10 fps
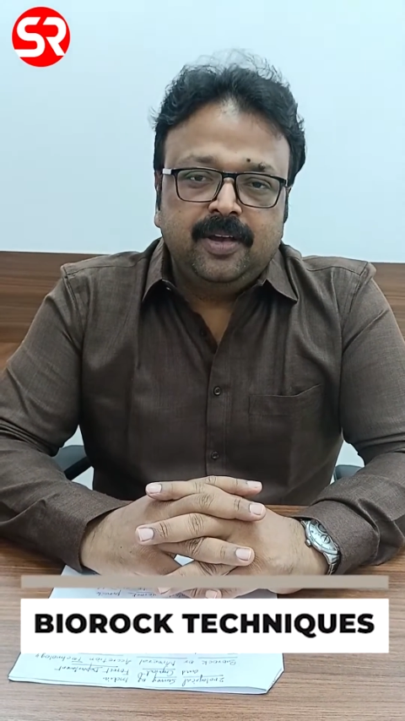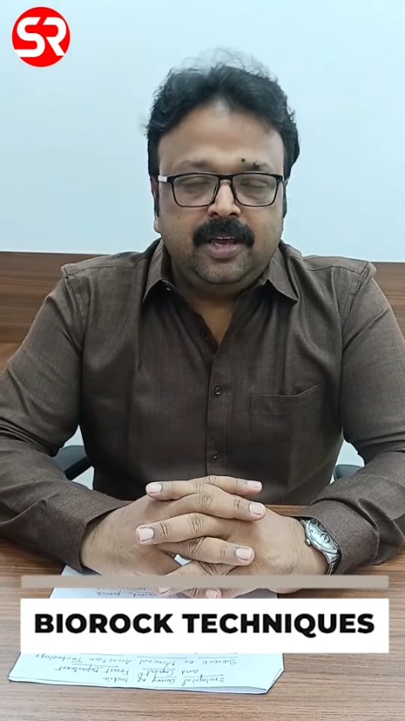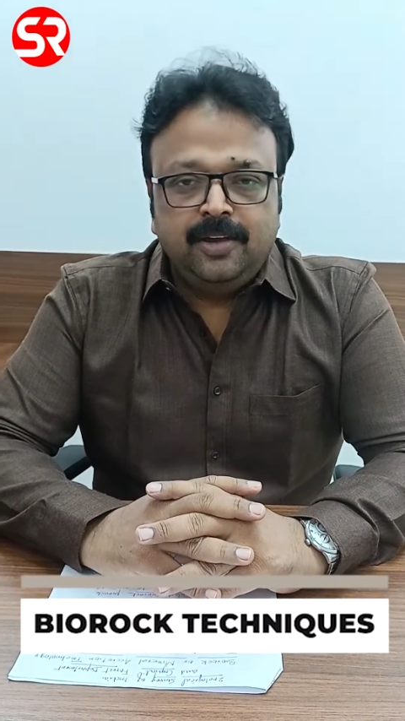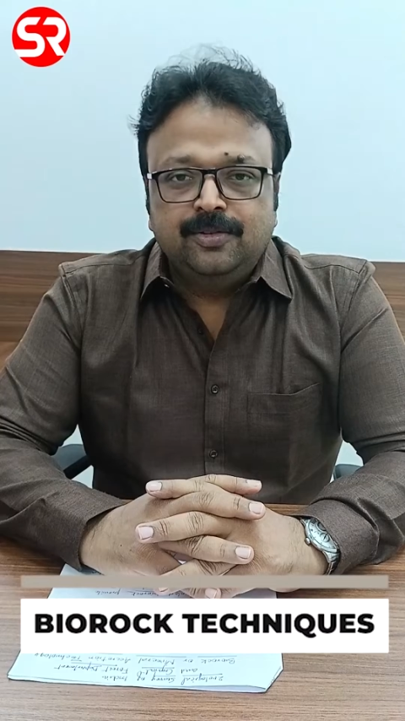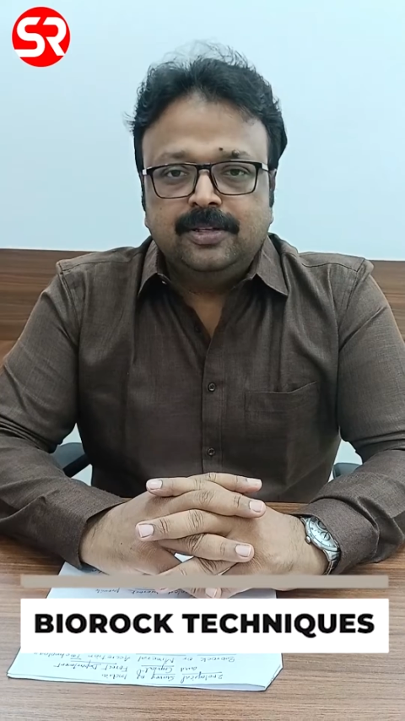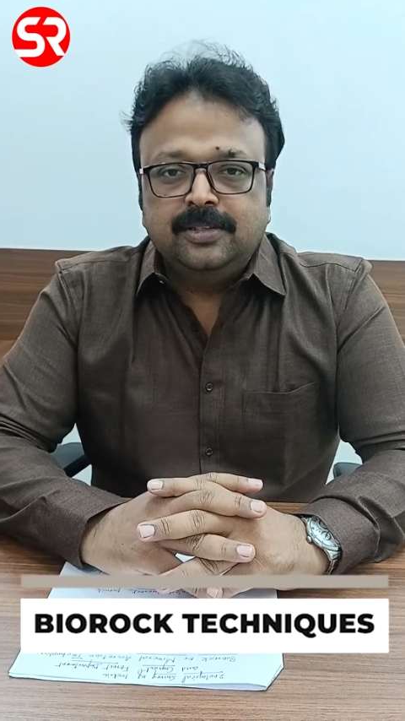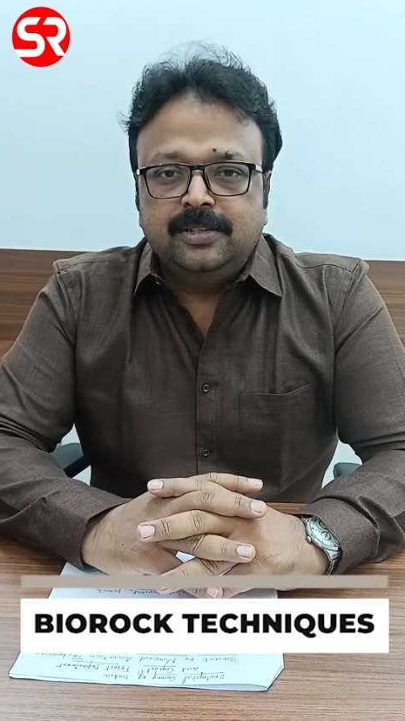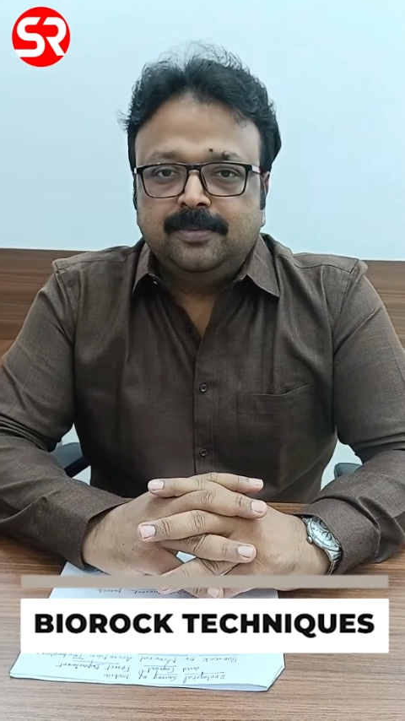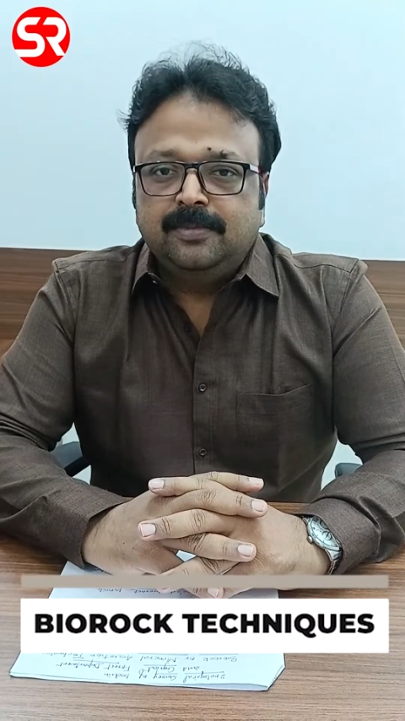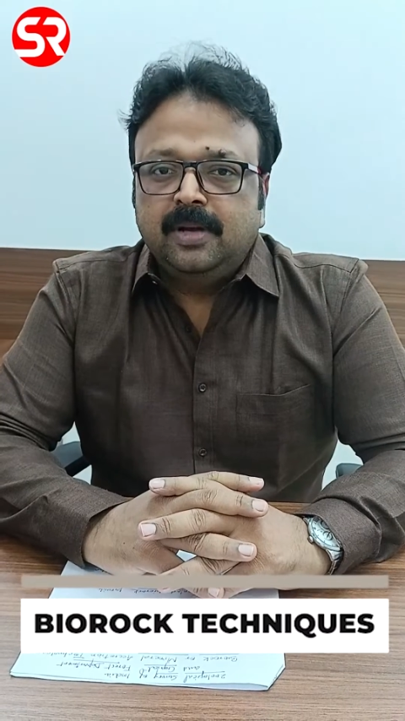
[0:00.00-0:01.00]
ecosystem
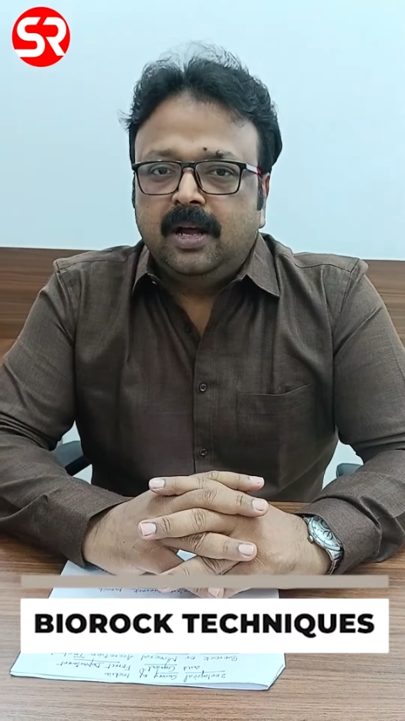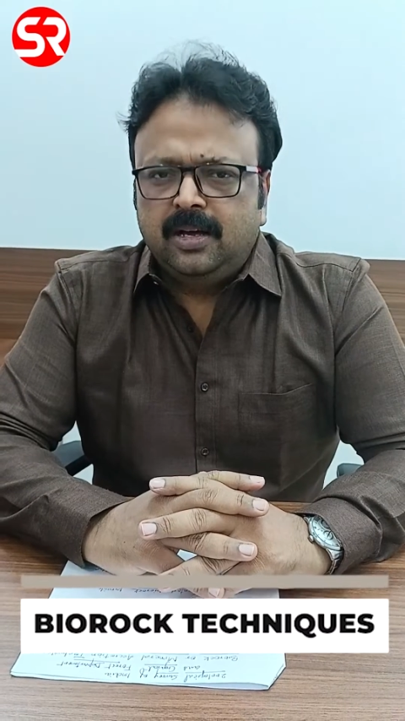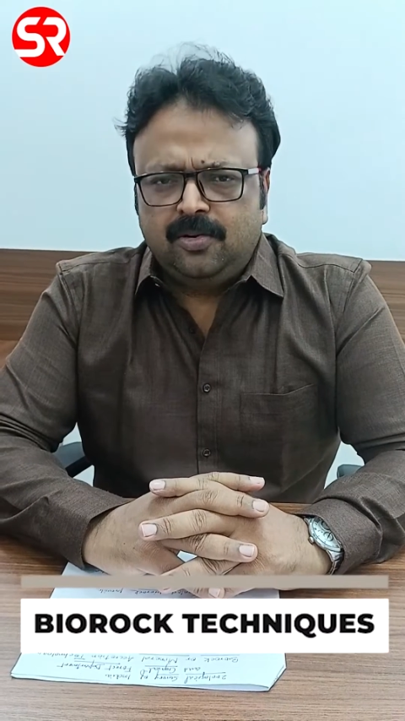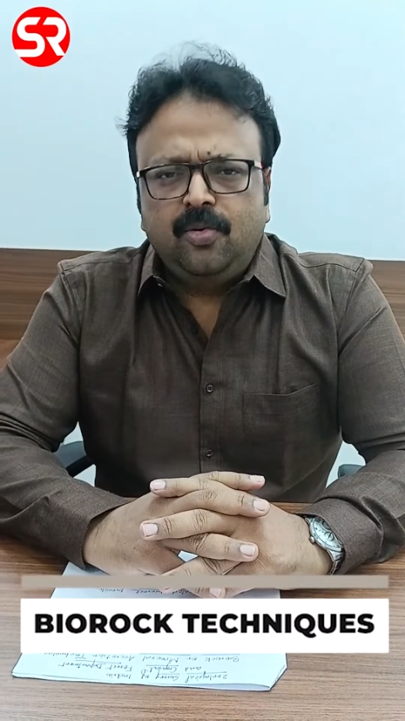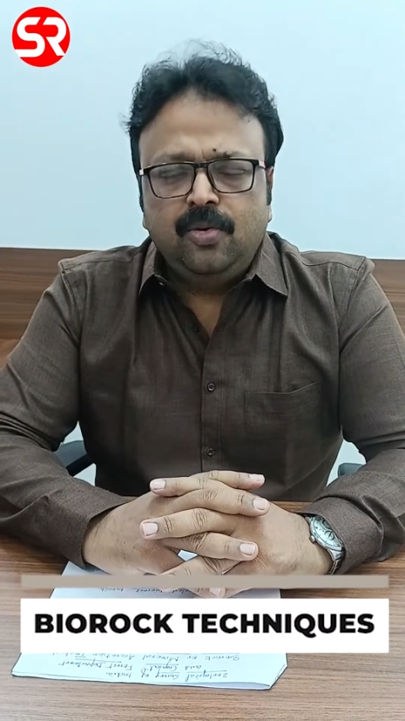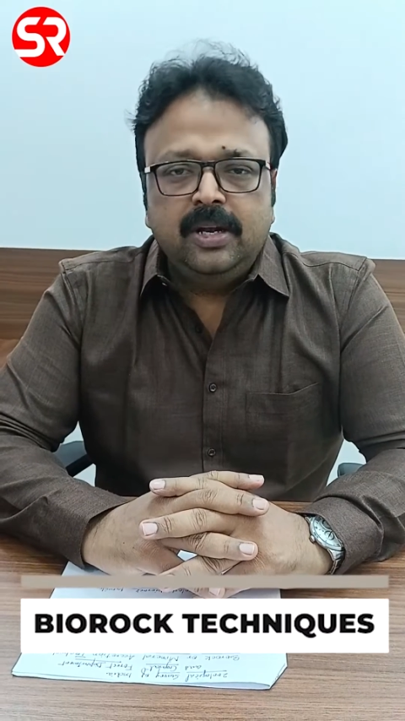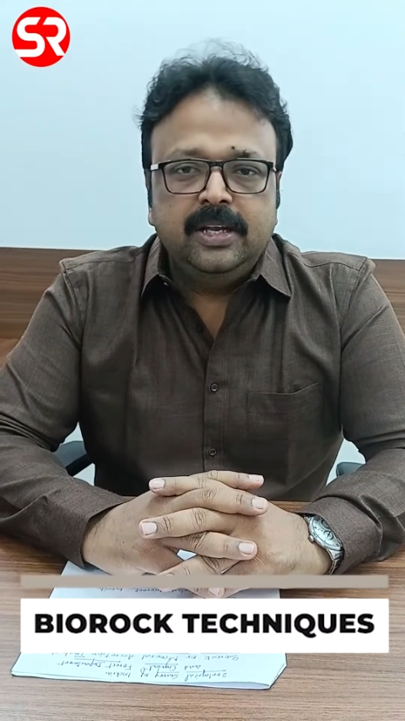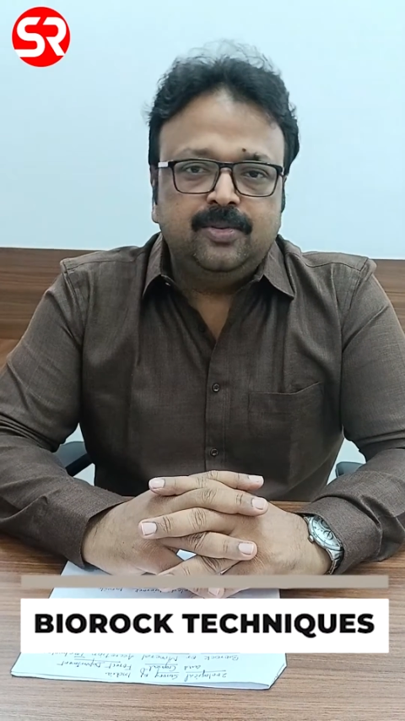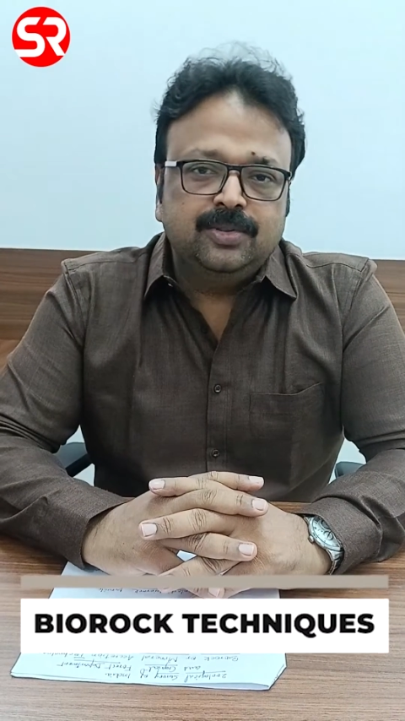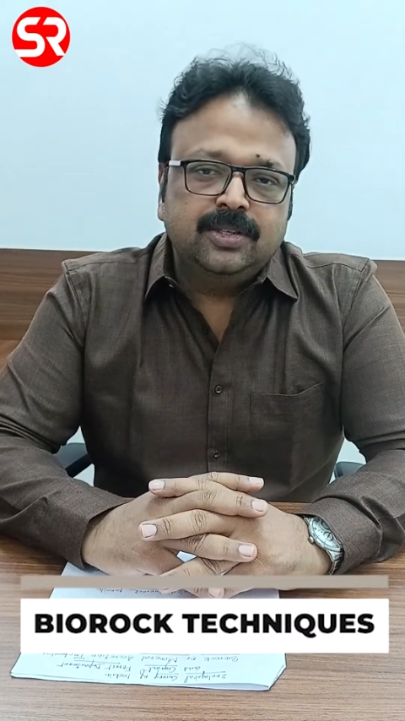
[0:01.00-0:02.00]
or coral
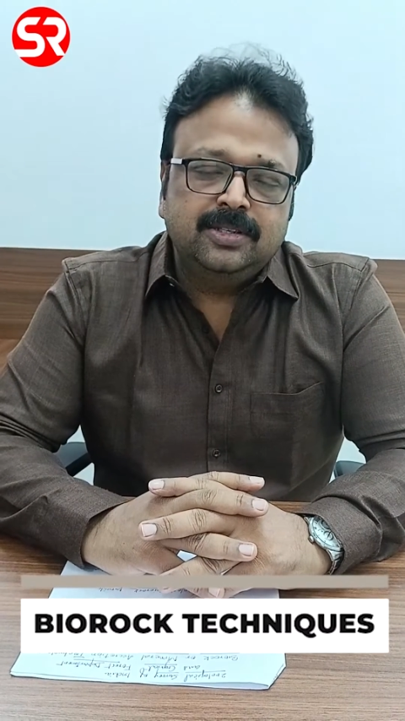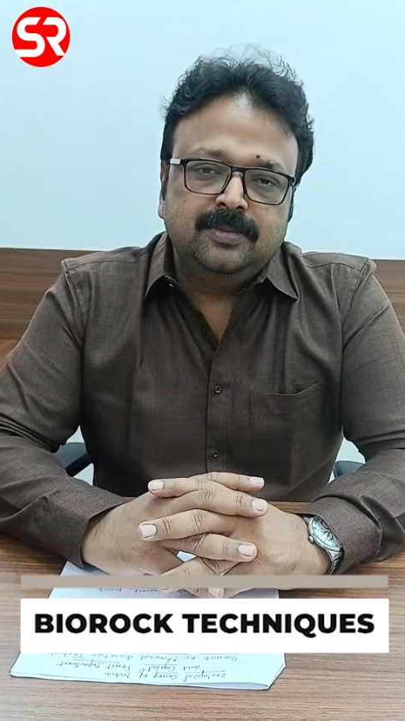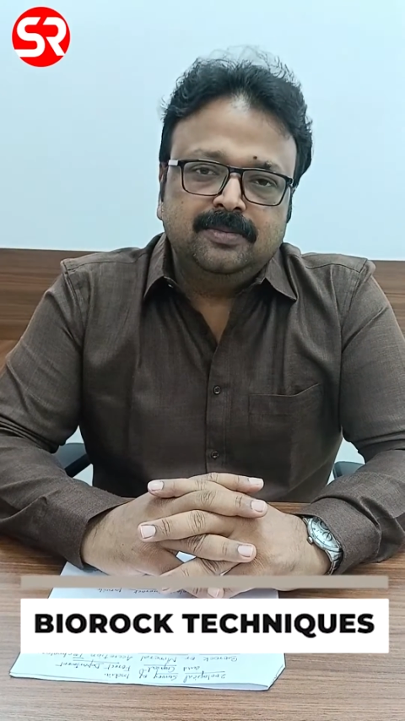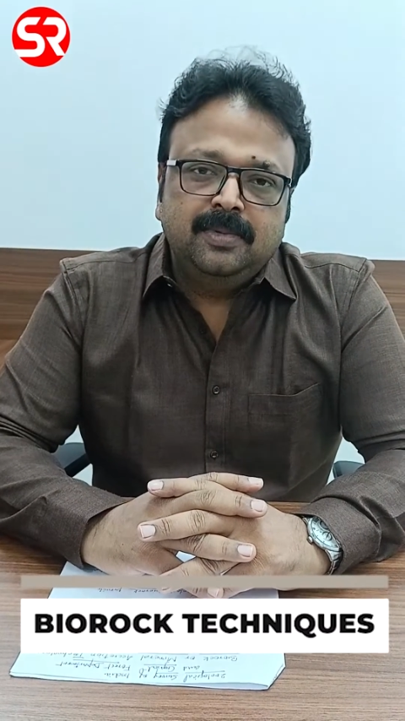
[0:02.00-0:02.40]
ecosystem.